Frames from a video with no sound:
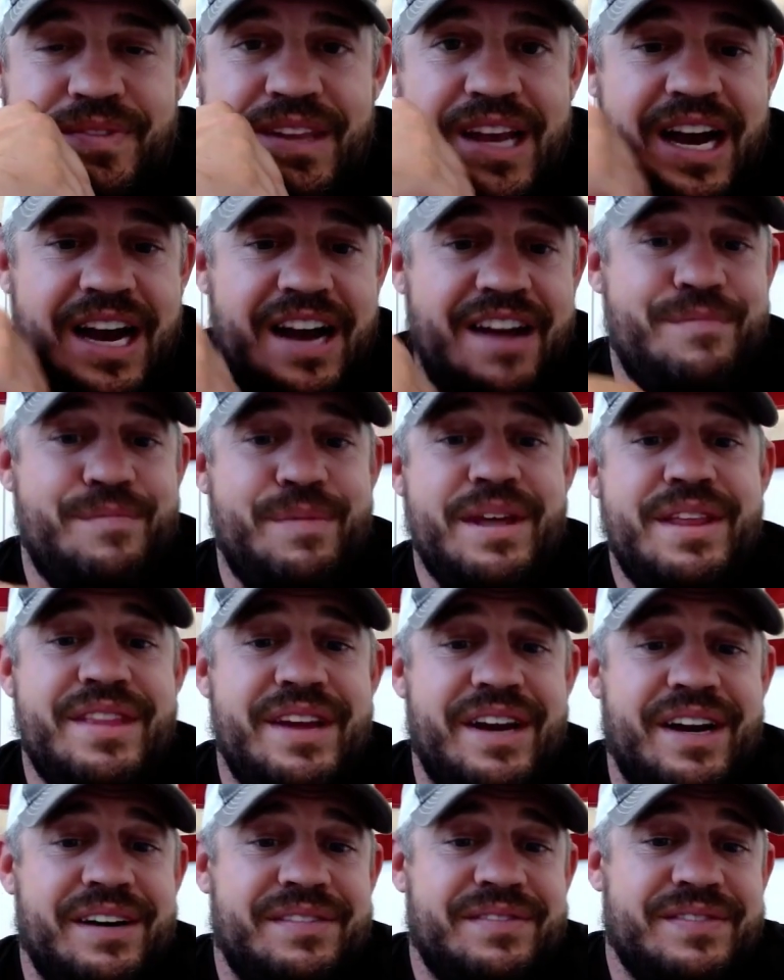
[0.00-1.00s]
I've been
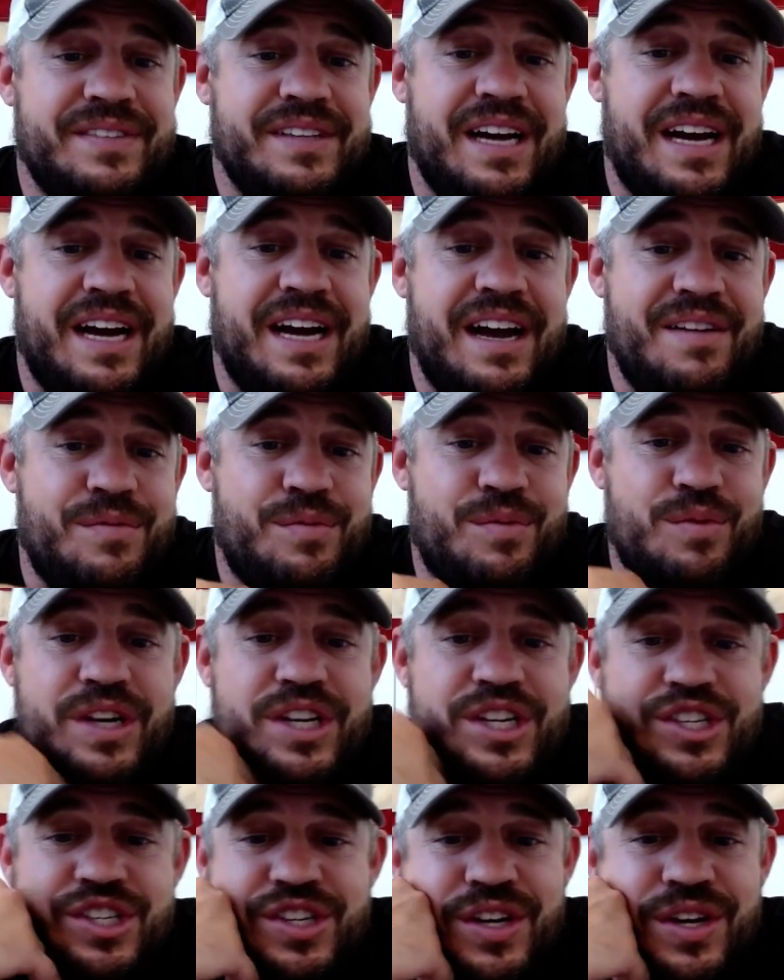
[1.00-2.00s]
there. I've
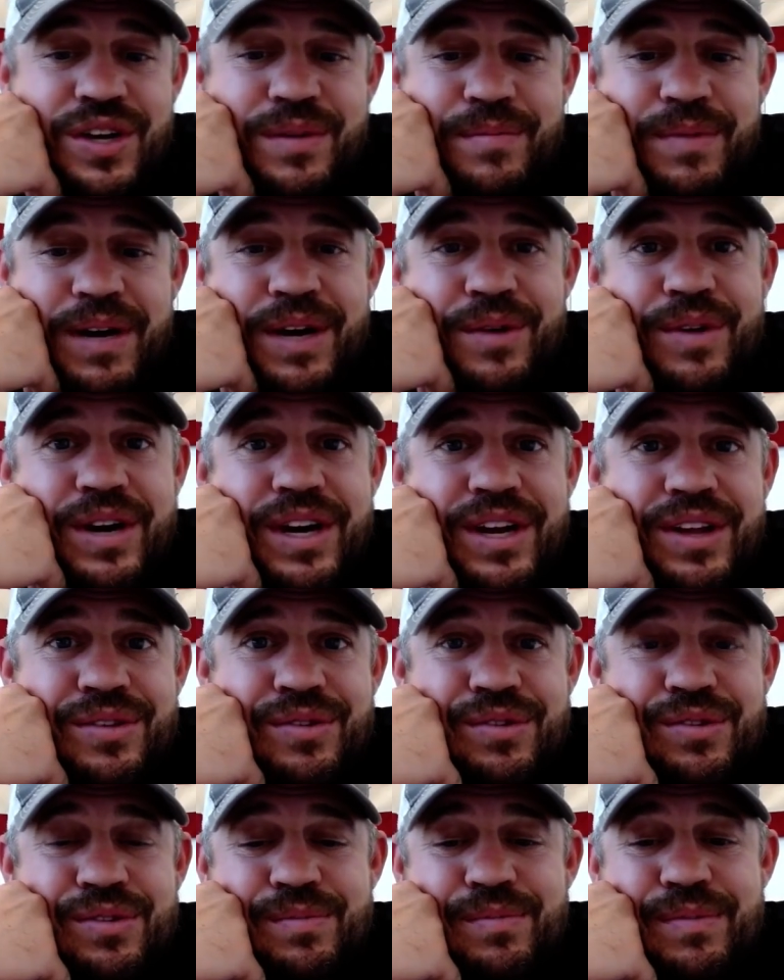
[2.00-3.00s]
wished my way
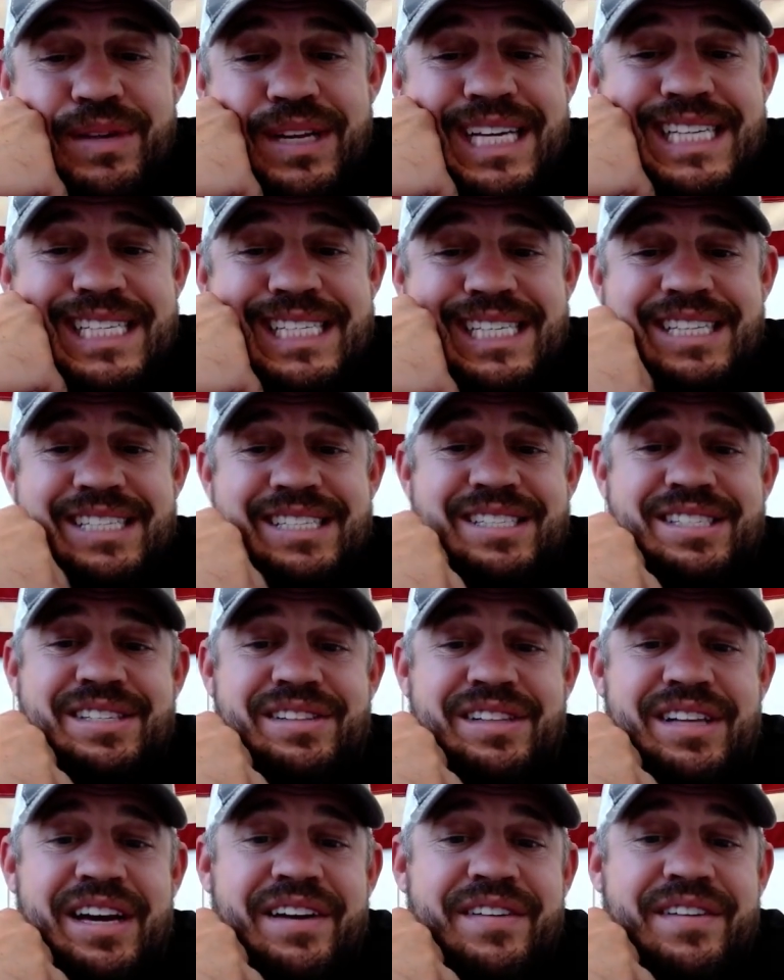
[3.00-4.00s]
through many seasons of
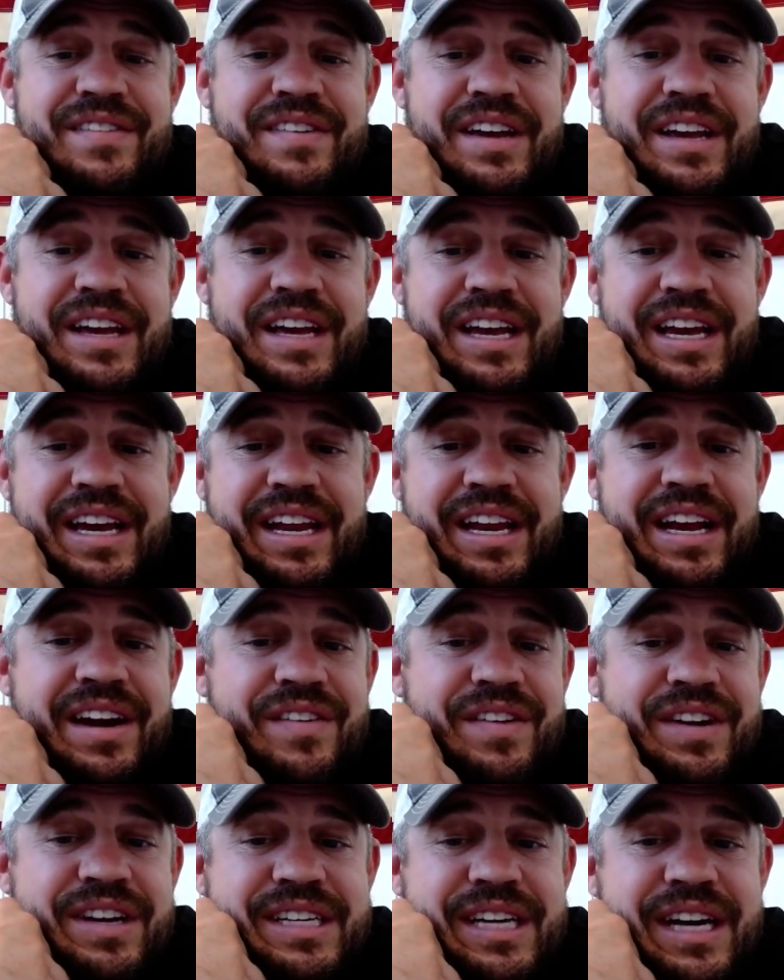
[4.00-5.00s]
life. And
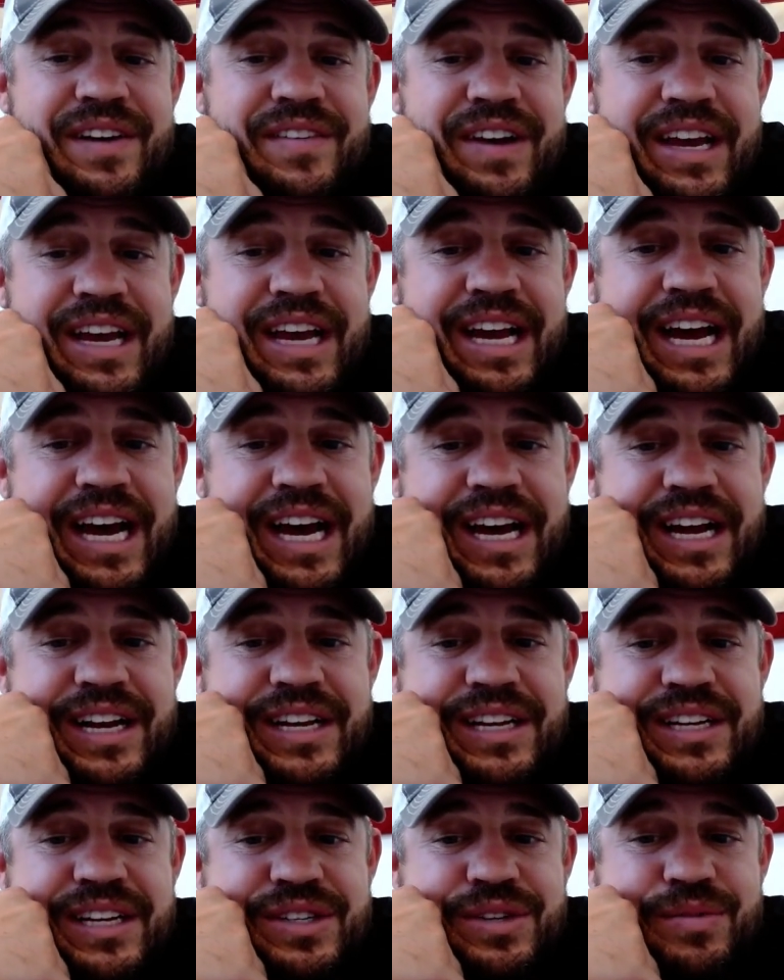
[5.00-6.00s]
every time I
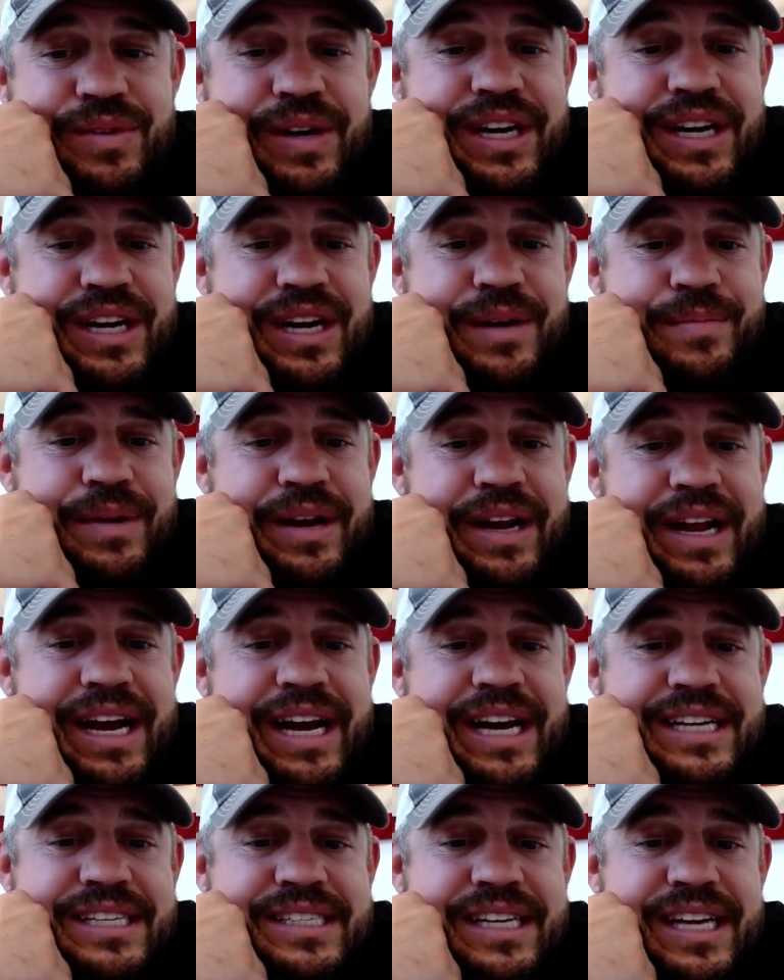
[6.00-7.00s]
had to wake up and
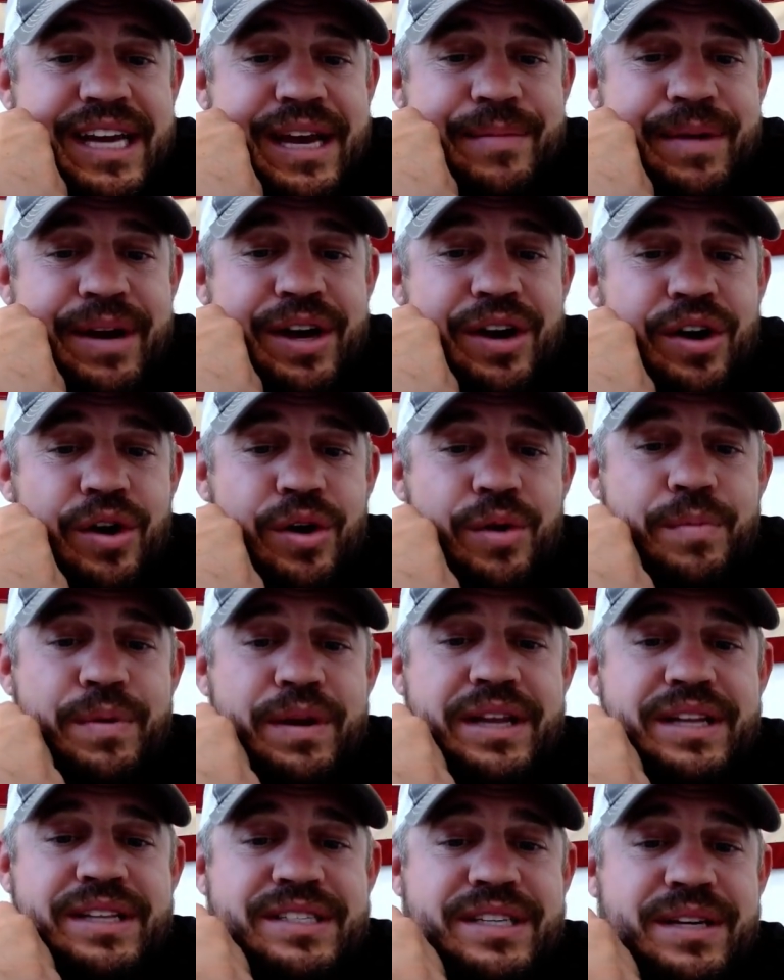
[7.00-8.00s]
ask, am I
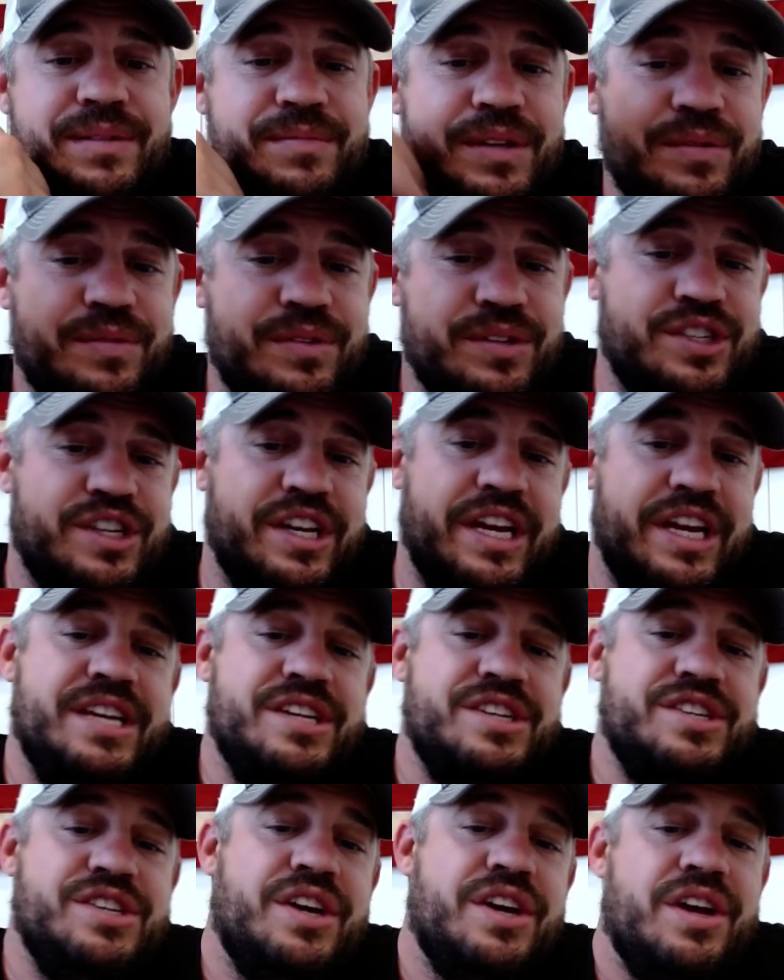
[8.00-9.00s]
hoping something will
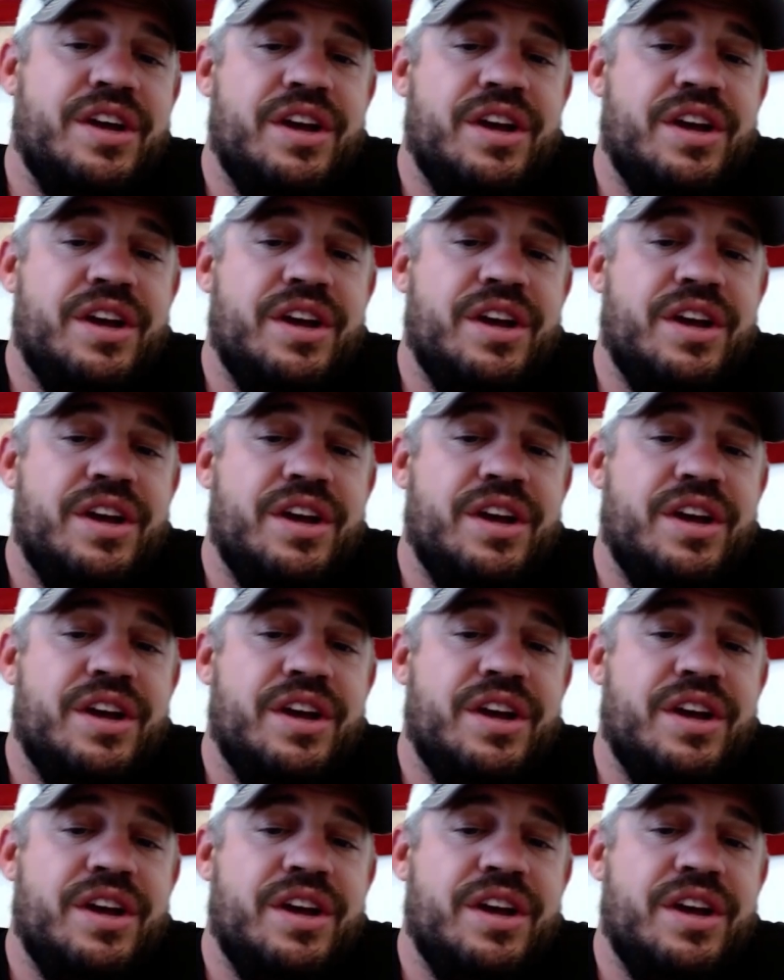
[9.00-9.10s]
change?